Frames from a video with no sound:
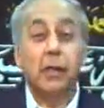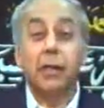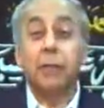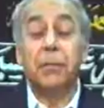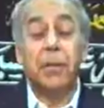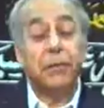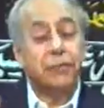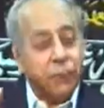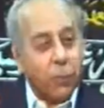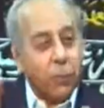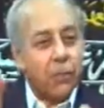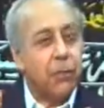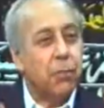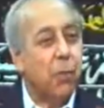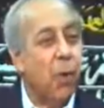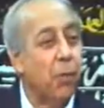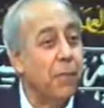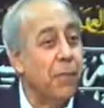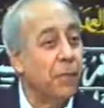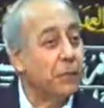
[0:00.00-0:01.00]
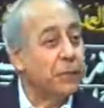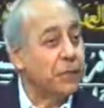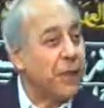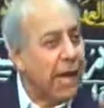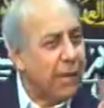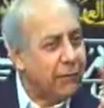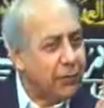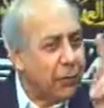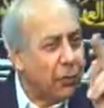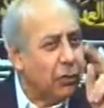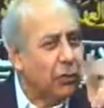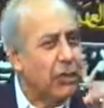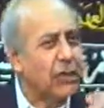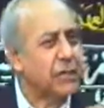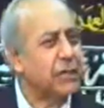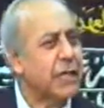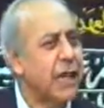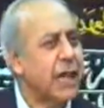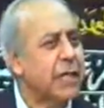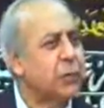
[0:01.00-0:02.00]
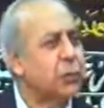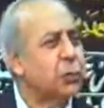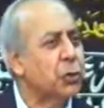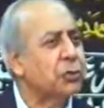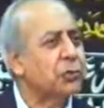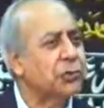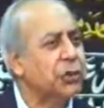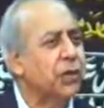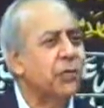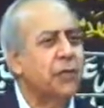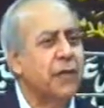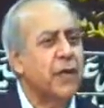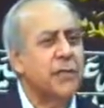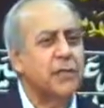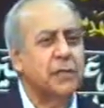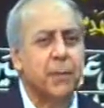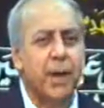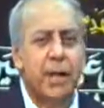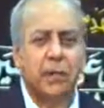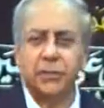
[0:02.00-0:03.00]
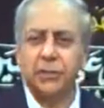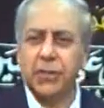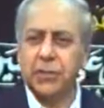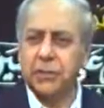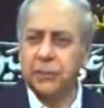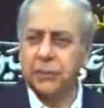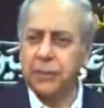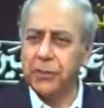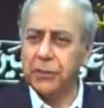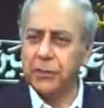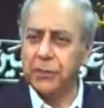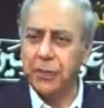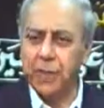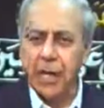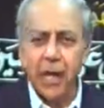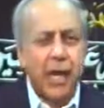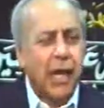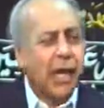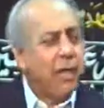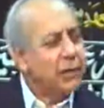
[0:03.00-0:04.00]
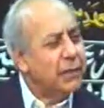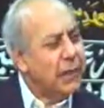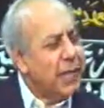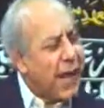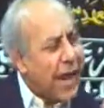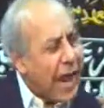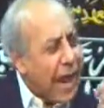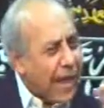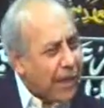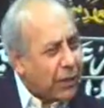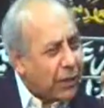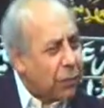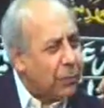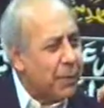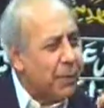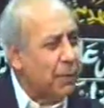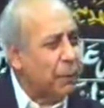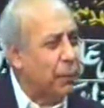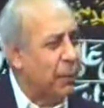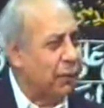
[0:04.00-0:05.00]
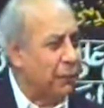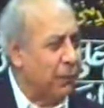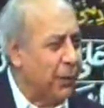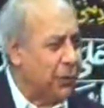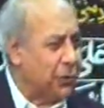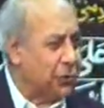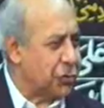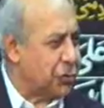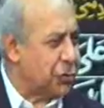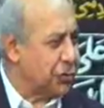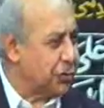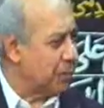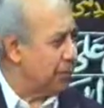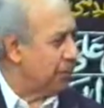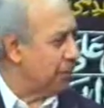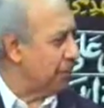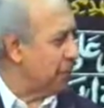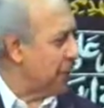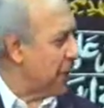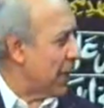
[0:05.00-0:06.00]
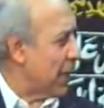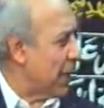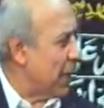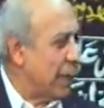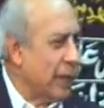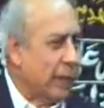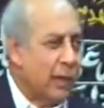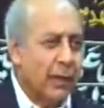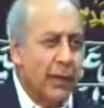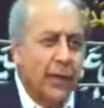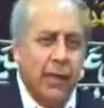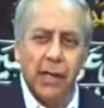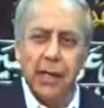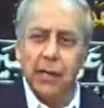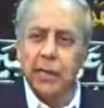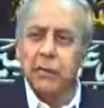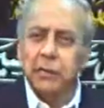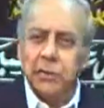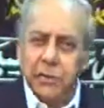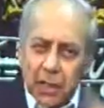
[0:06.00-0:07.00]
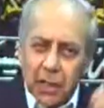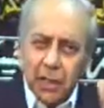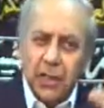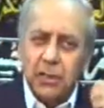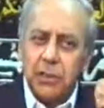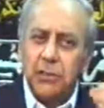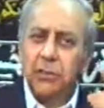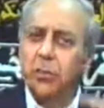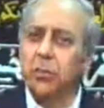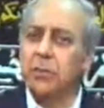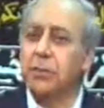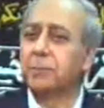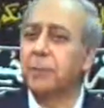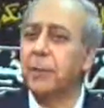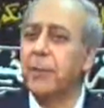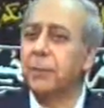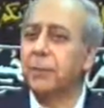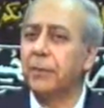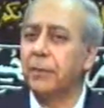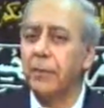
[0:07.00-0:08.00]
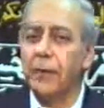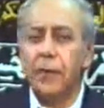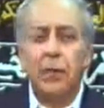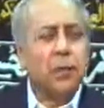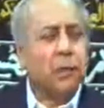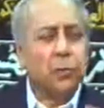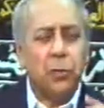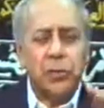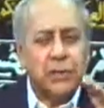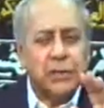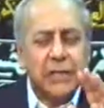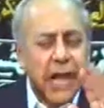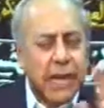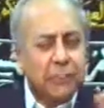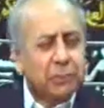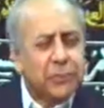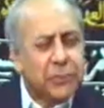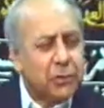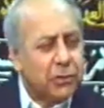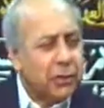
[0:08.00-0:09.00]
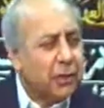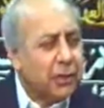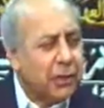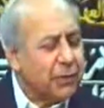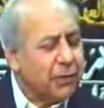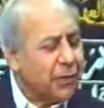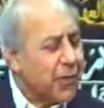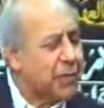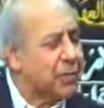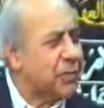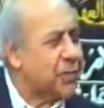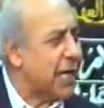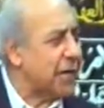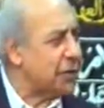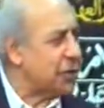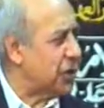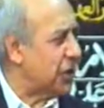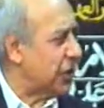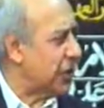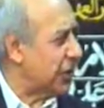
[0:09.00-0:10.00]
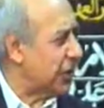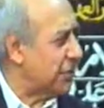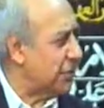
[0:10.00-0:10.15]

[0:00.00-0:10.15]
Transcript: But for the moment, I will only say two or three things about that speech. The acumen with which he turned those people was absolutely fantastic.